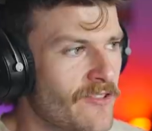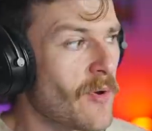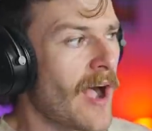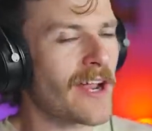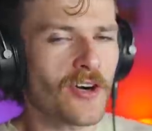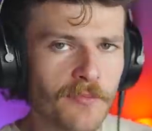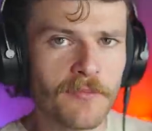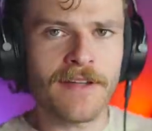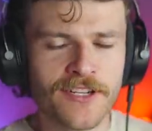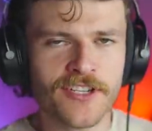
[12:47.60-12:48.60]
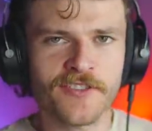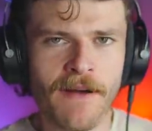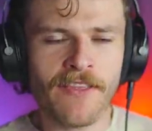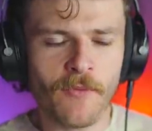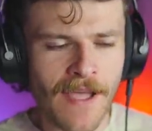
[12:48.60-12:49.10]
Few honorable mentions,
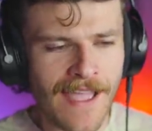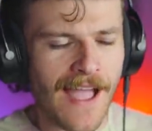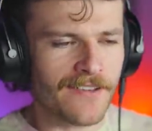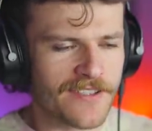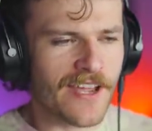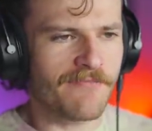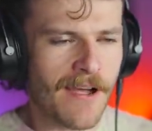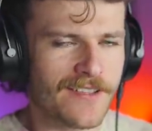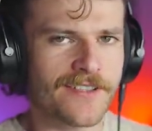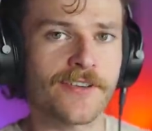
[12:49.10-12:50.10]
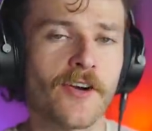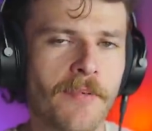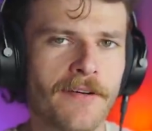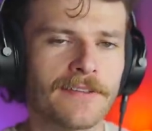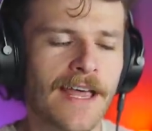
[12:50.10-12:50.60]
by the way, outside of my
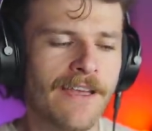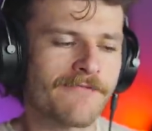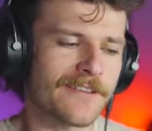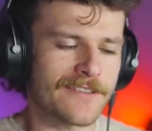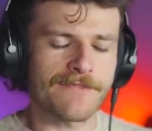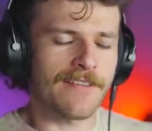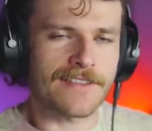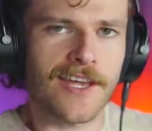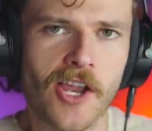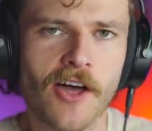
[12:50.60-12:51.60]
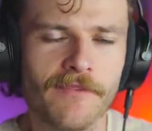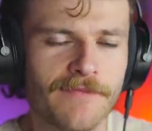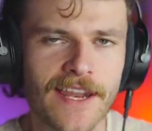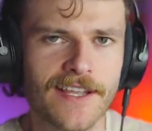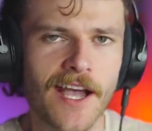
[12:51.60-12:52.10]
600-pound life, because that's not all
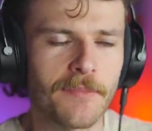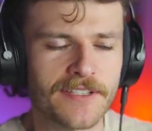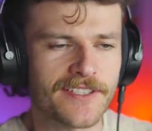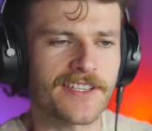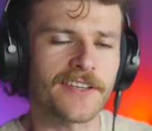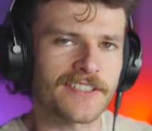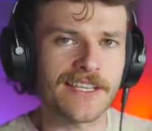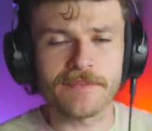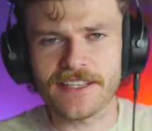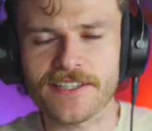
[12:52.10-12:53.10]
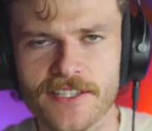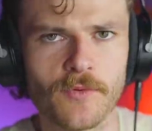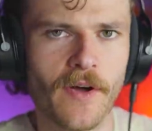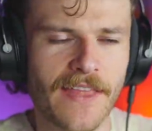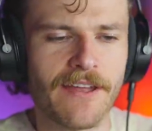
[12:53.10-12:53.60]
that encompasses TLC, but this is the
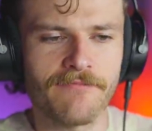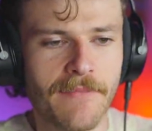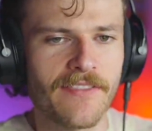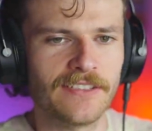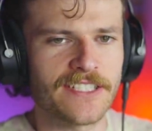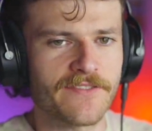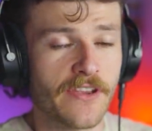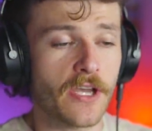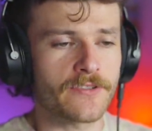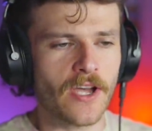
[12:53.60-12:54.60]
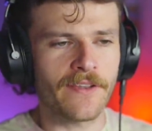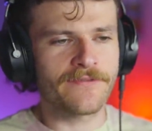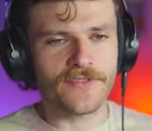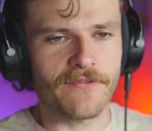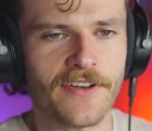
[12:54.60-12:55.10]
one that I've made the least videos on,
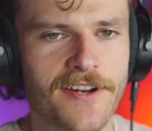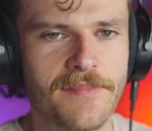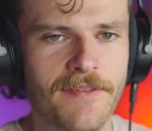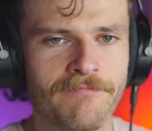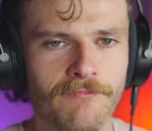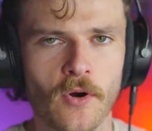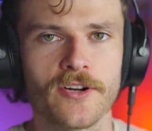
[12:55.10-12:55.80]
so I figured it'd be more